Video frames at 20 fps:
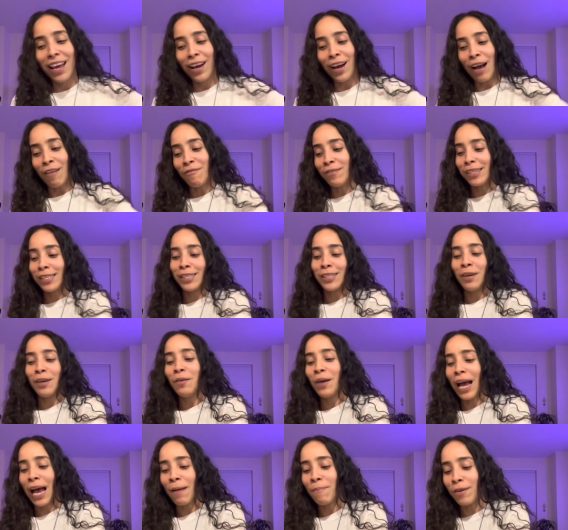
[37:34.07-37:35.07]
I'm so
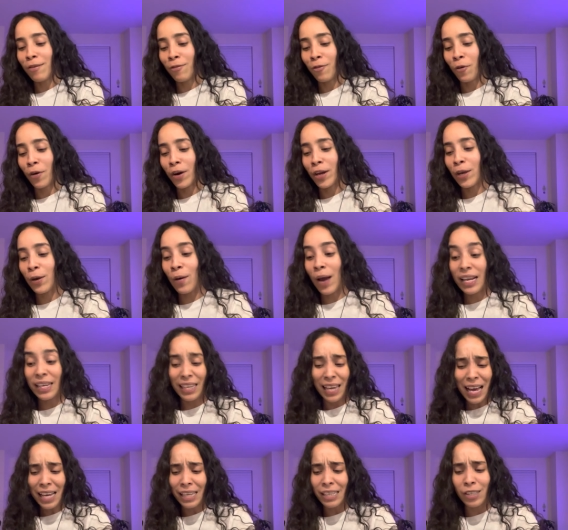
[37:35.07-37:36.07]
happy for you. And
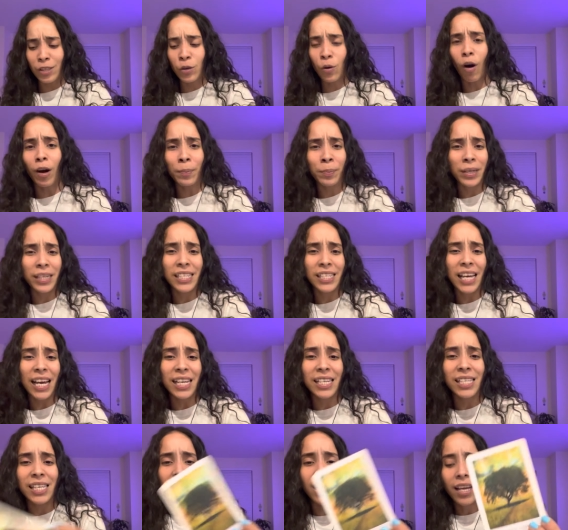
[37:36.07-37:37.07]
yes, you are
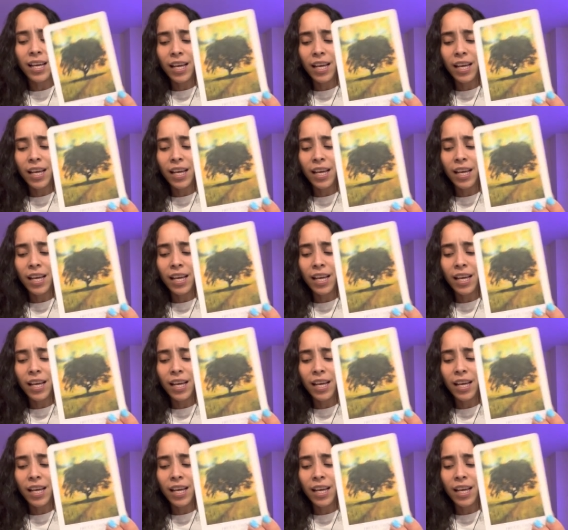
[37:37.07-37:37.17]
protected.